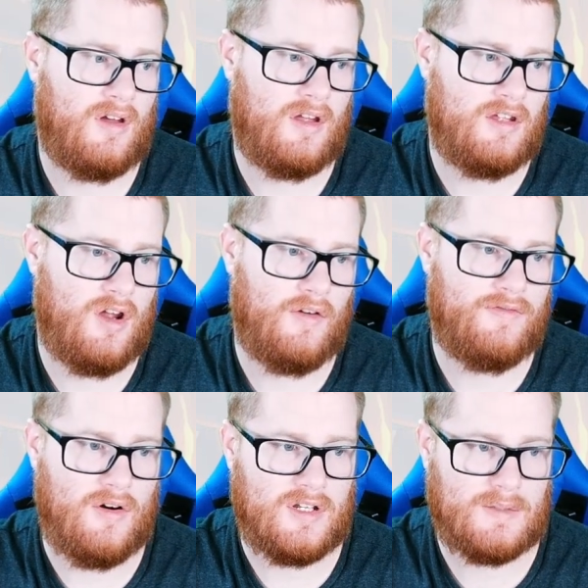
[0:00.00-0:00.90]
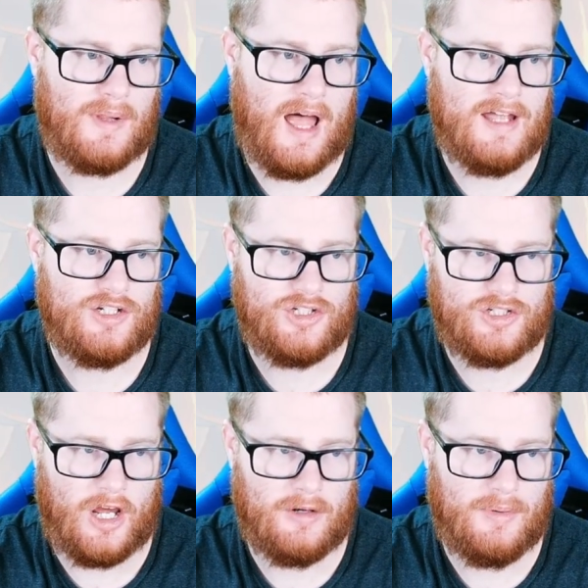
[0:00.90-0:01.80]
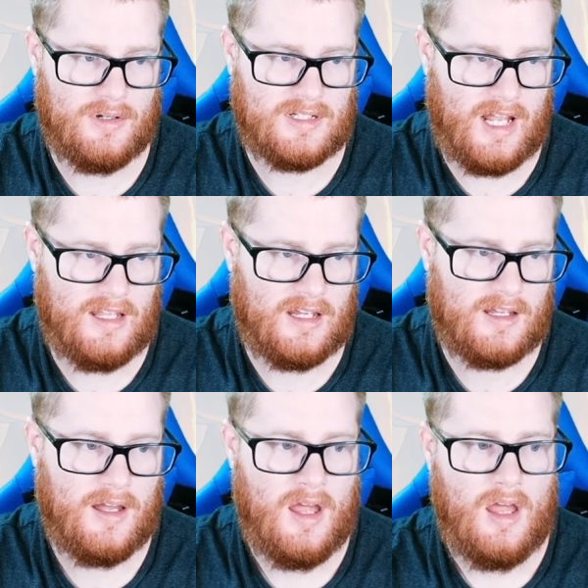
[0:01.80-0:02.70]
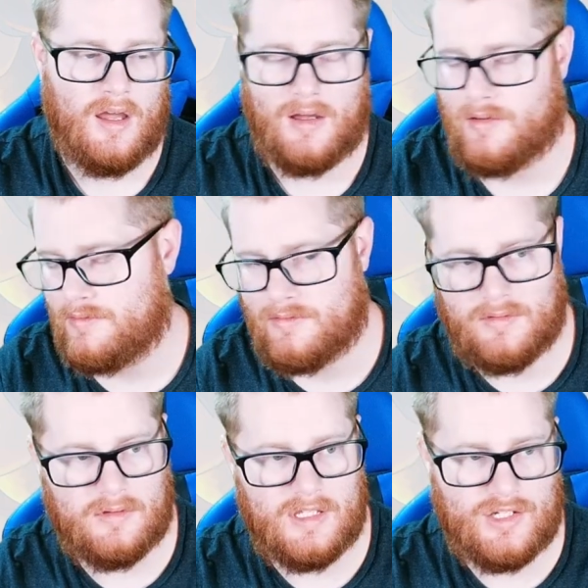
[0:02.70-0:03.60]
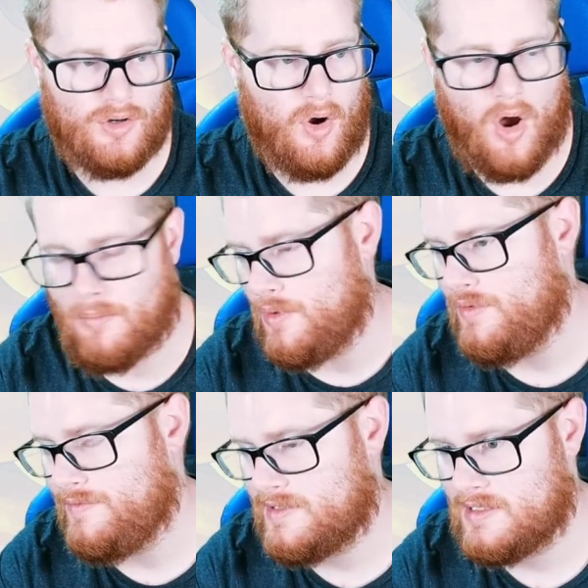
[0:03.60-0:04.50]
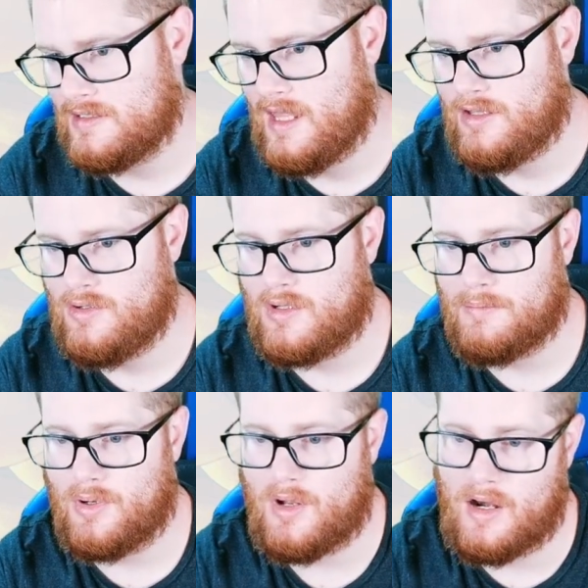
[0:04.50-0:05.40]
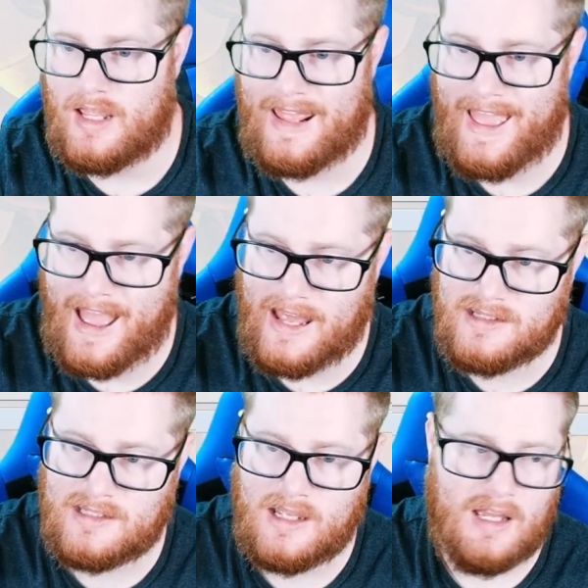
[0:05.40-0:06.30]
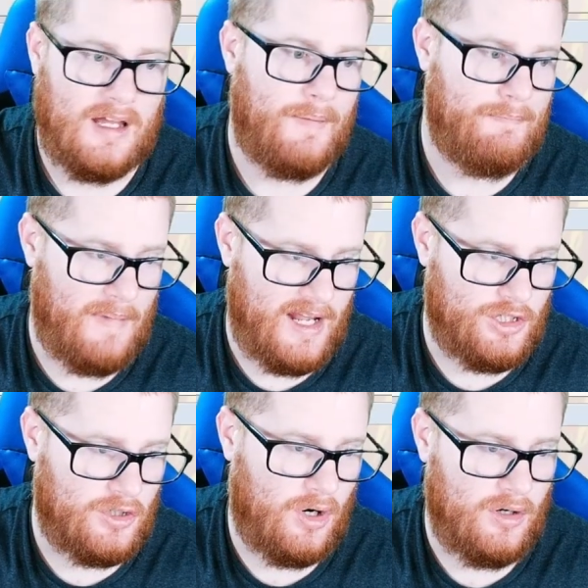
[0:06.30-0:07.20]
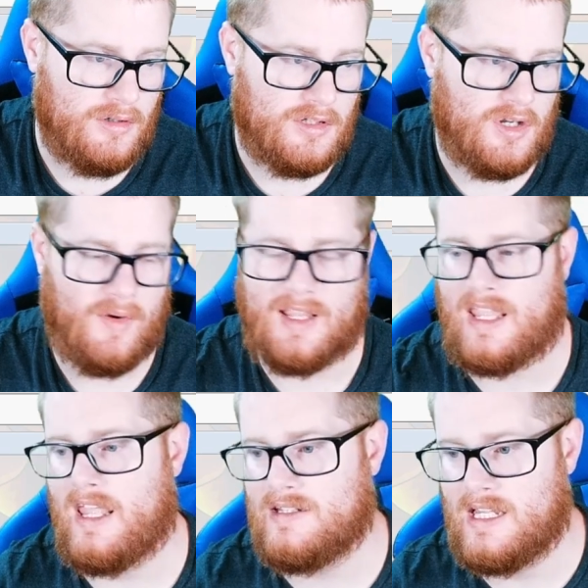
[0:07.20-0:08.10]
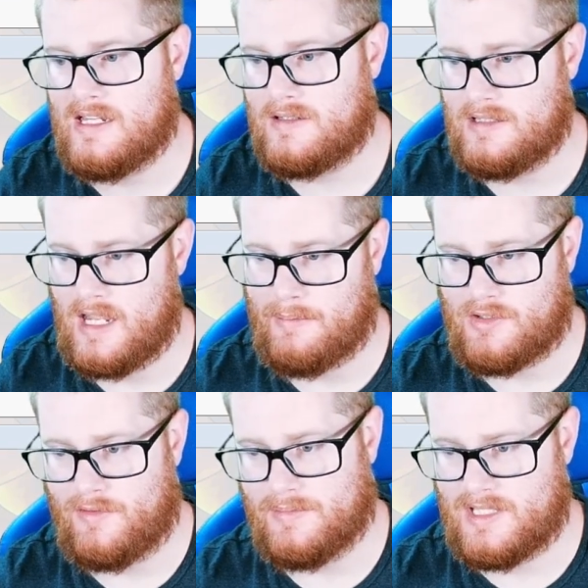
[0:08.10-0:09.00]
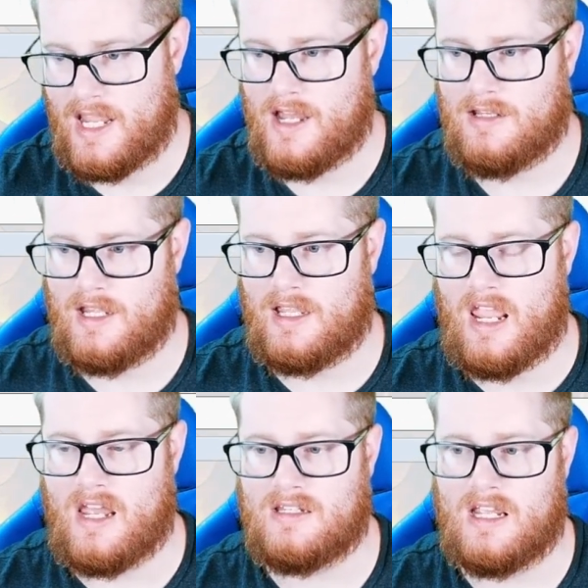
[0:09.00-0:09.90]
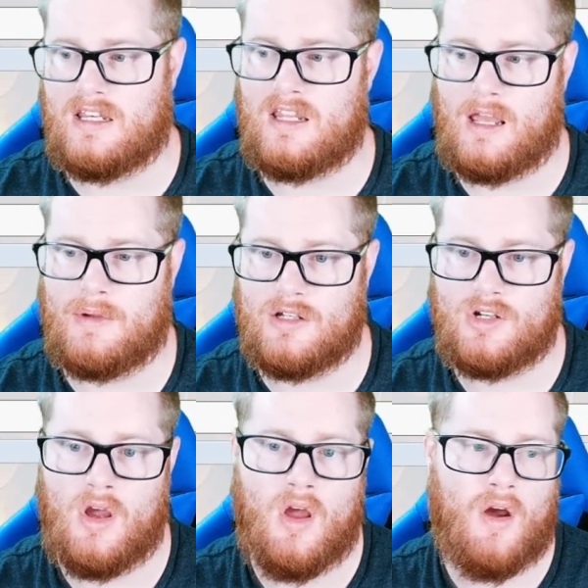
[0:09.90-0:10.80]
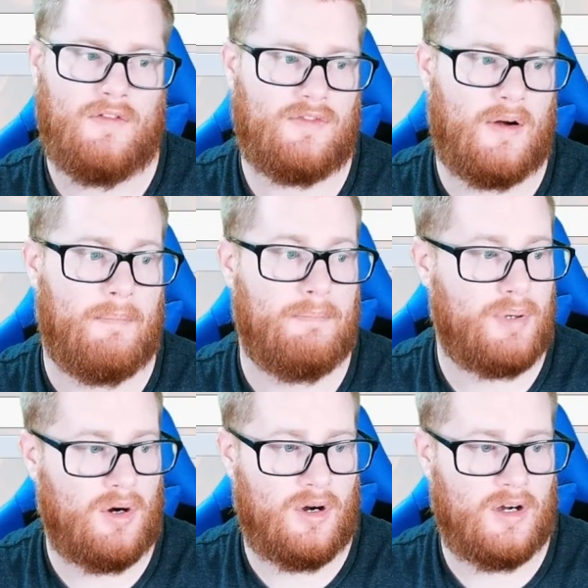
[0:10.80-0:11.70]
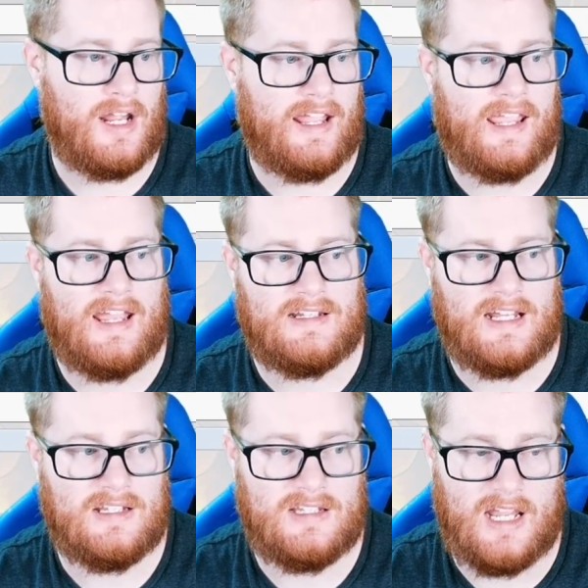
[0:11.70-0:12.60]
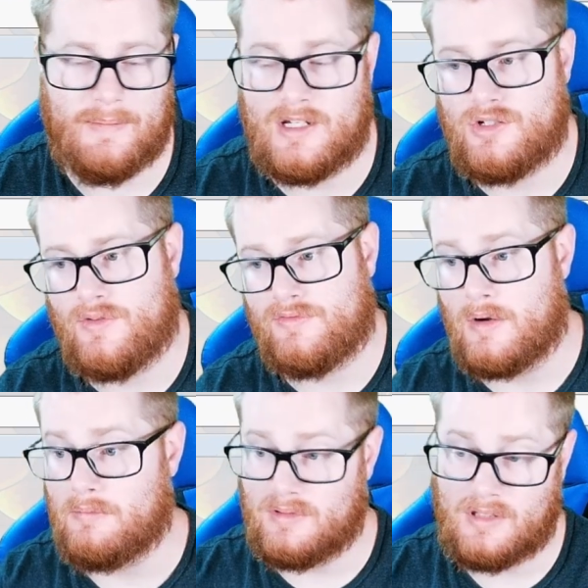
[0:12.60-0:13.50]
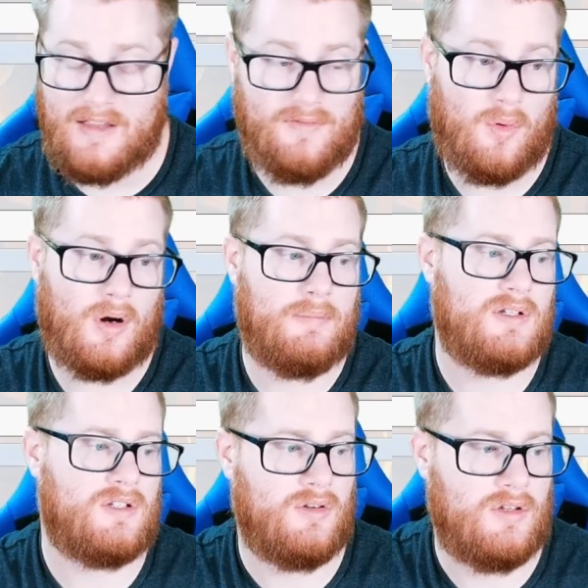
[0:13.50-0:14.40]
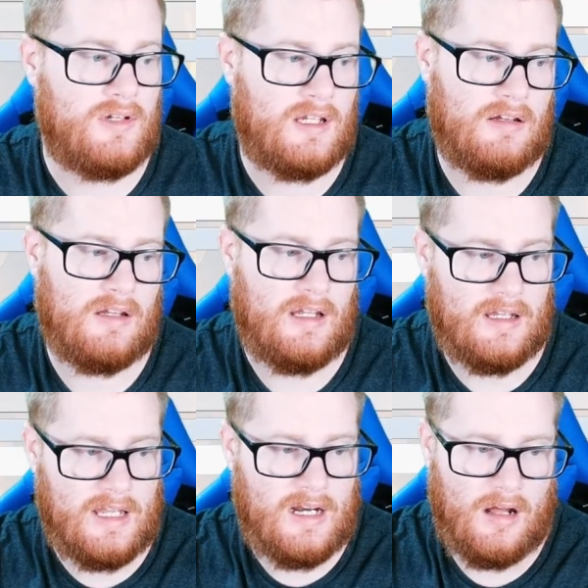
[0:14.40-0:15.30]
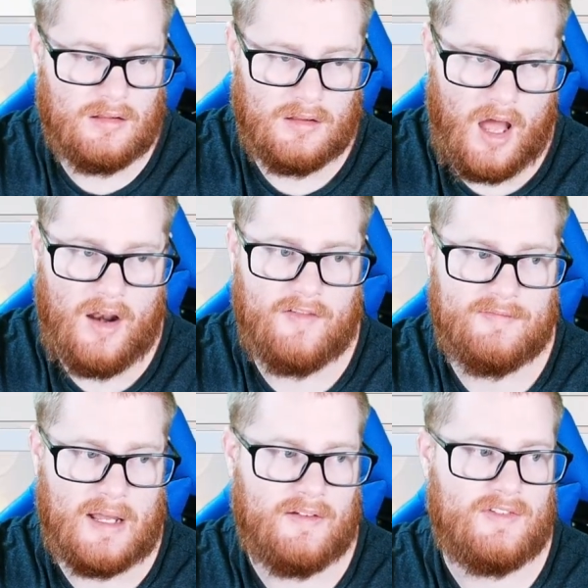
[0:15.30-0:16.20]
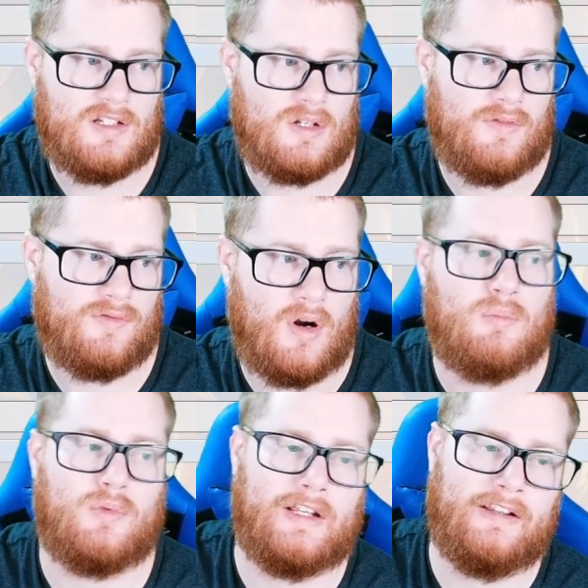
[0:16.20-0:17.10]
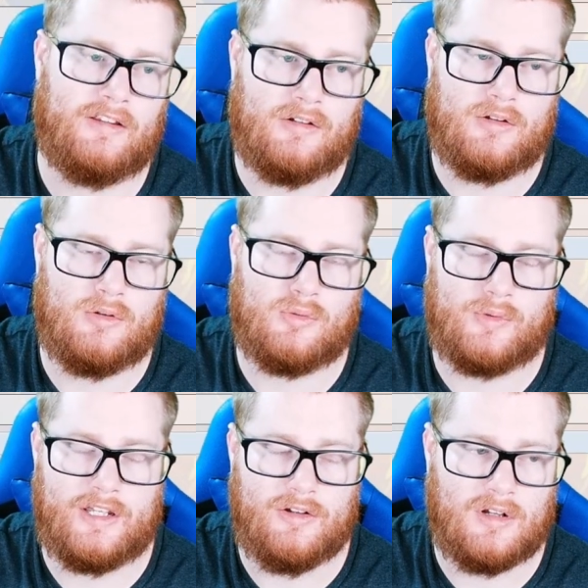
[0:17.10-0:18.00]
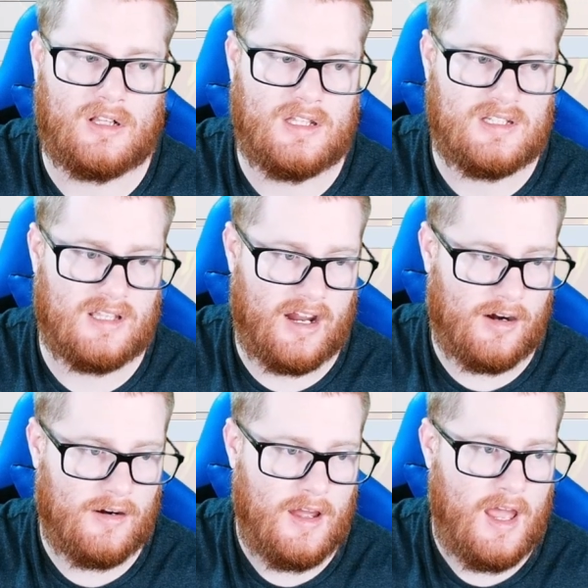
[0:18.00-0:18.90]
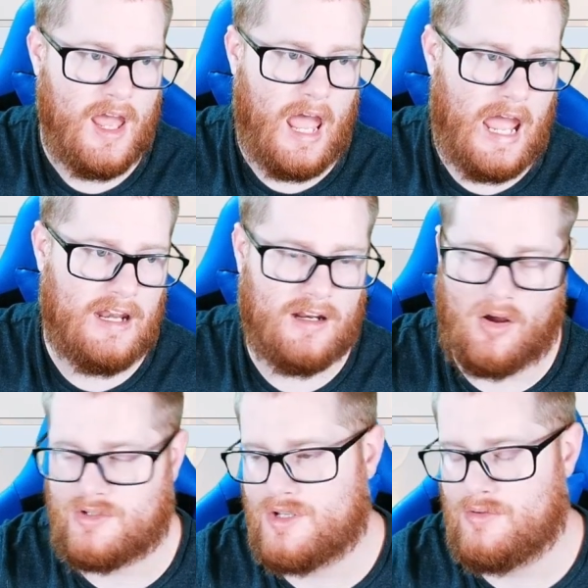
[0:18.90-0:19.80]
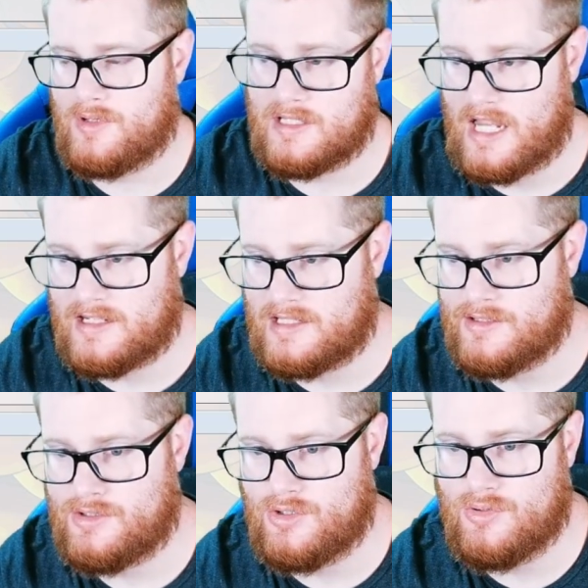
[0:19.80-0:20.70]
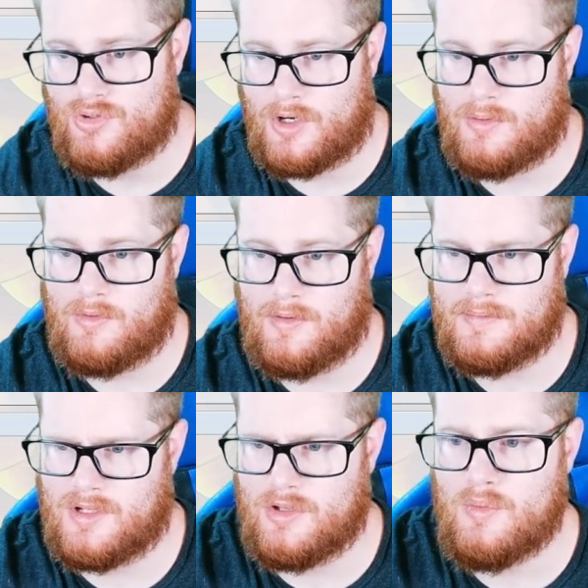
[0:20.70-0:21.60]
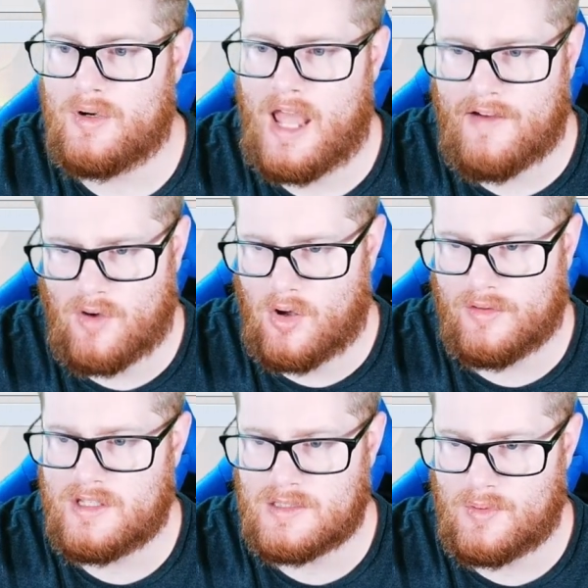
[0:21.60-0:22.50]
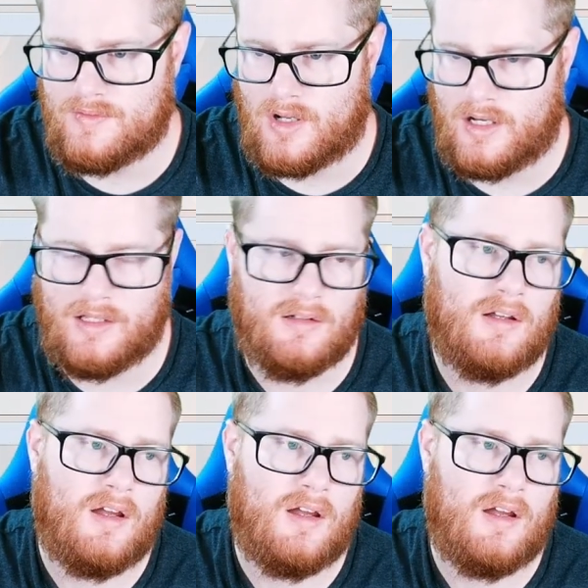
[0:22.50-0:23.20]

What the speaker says: You know, Focus Blast, Shadow Ball, Psychic. These are all moves that you can put on. It has Magic Guard, so it can't take damage from Sand. It can't take damage from Burn. It can't take damage from Life Orb. So you can get a lot of benefits from Reuniclus there. And it also gets access to Trick Room. So you wouldn't have all of these moves on it.